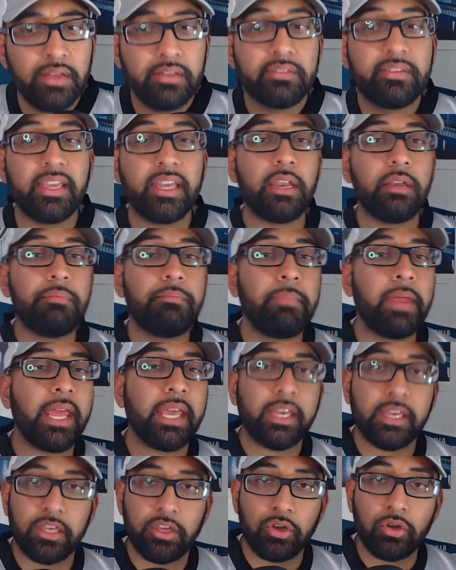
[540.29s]
Did it
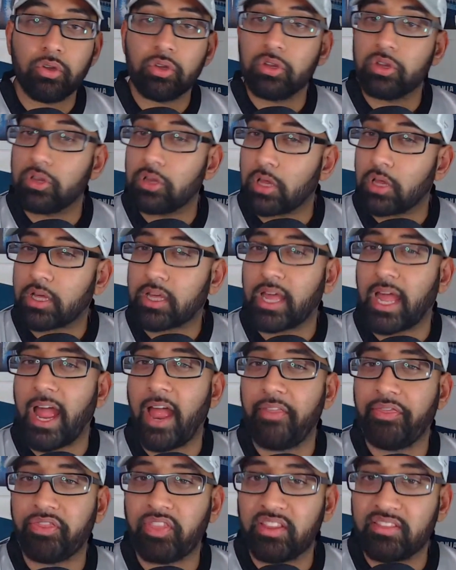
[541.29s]
make you look
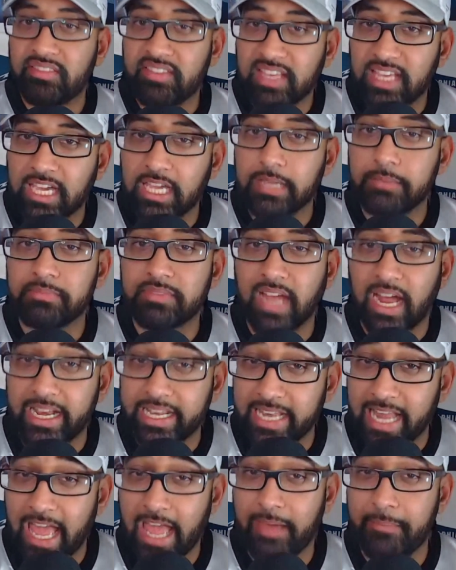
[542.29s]
at the team
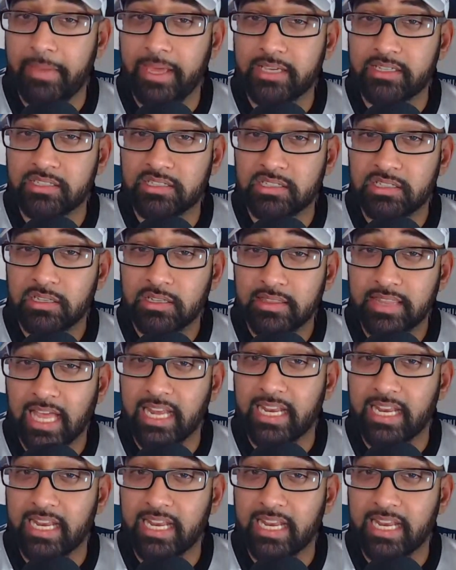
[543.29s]
dynamics that